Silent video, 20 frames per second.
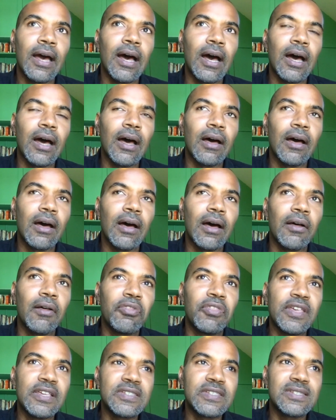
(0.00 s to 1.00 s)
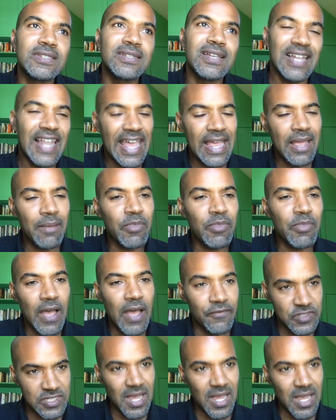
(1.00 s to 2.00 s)
uh, this claim
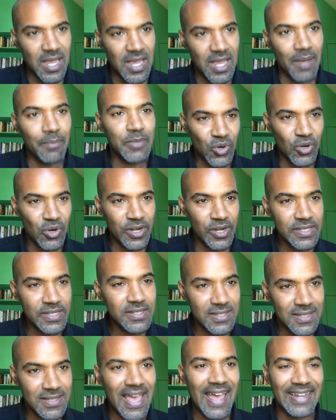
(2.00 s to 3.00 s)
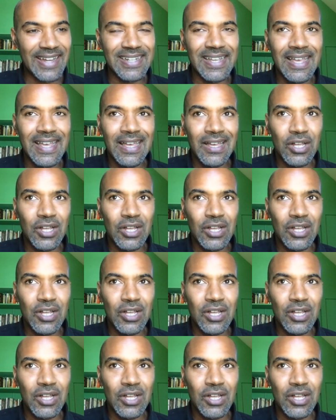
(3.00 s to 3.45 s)
of some historians that